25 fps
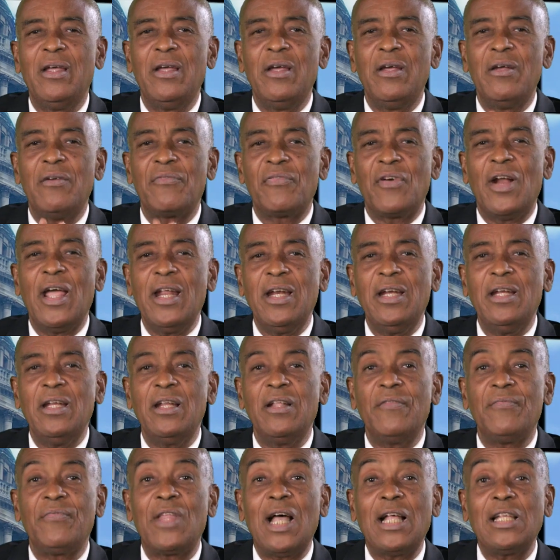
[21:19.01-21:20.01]
Friend,
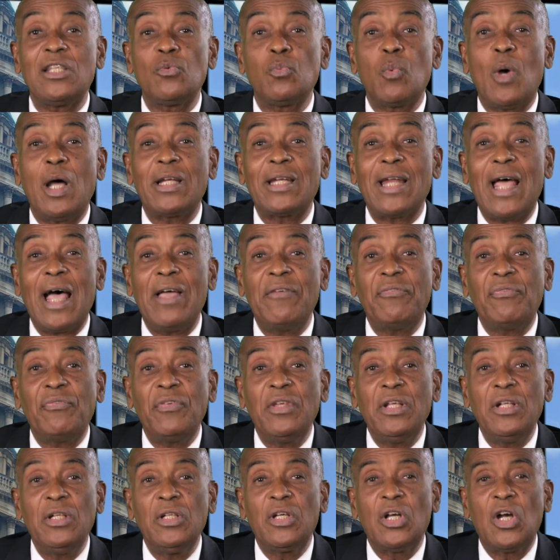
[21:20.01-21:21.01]
that's what I
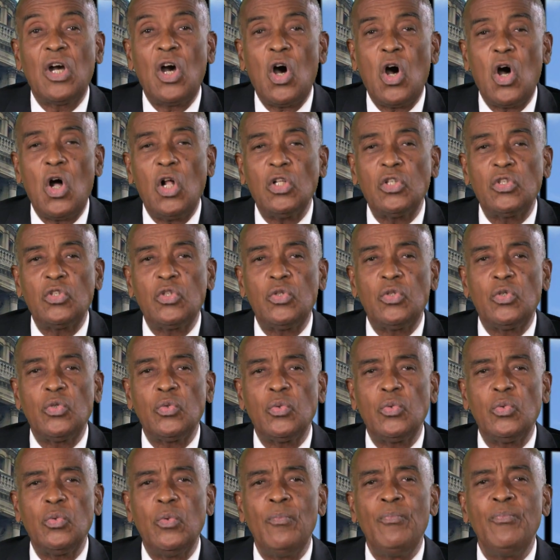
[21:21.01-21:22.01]
feel called to
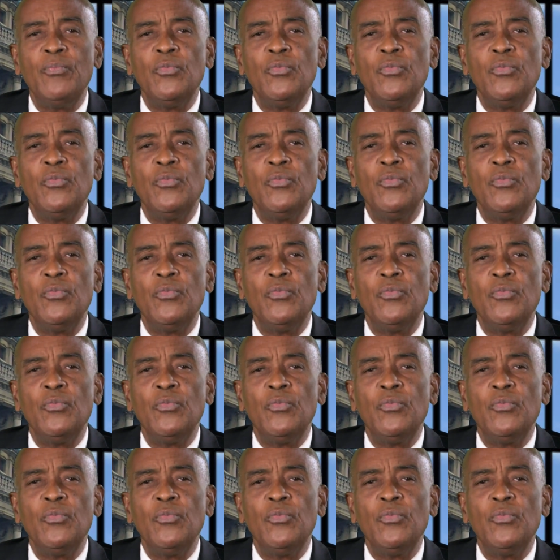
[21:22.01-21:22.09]
do,